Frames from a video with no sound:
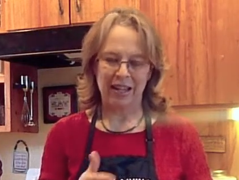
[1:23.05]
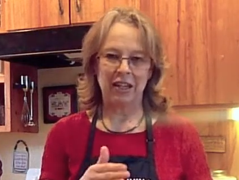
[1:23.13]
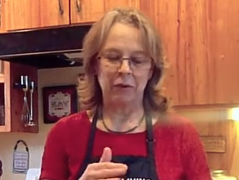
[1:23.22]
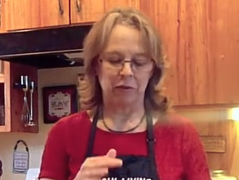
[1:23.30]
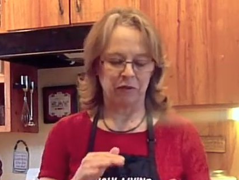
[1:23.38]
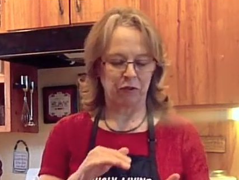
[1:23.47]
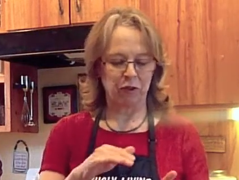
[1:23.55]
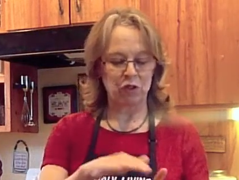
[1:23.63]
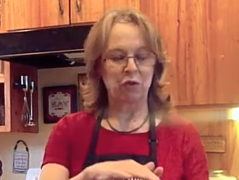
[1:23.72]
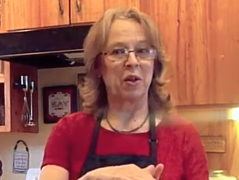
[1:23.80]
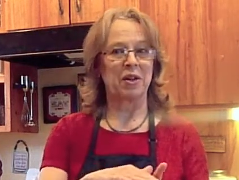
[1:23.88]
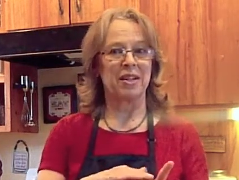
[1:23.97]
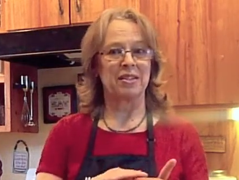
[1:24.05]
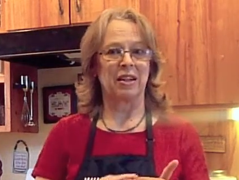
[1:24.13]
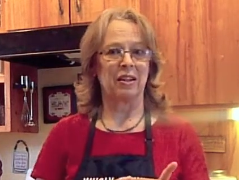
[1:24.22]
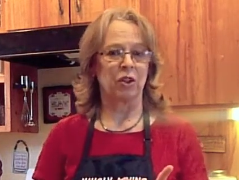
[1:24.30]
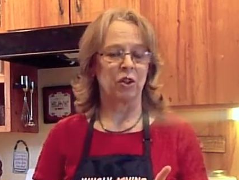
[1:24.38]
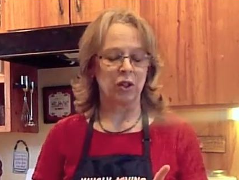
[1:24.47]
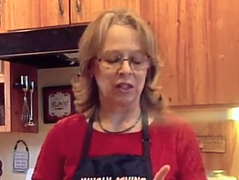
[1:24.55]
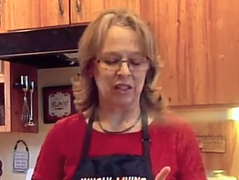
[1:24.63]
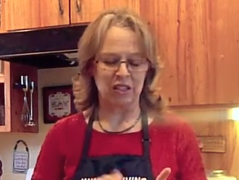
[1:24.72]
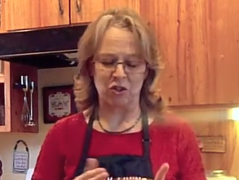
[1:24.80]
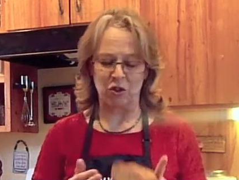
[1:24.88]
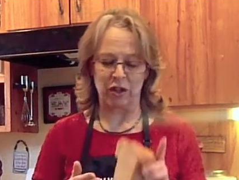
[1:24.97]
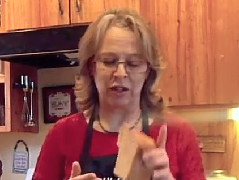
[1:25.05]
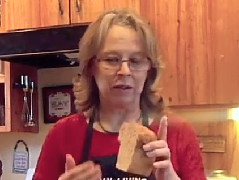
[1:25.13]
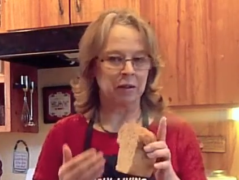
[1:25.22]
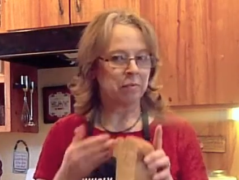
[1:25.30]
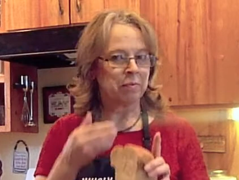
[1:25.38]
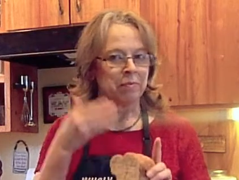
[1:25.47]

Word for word: It, first of all, it doesn't look this good.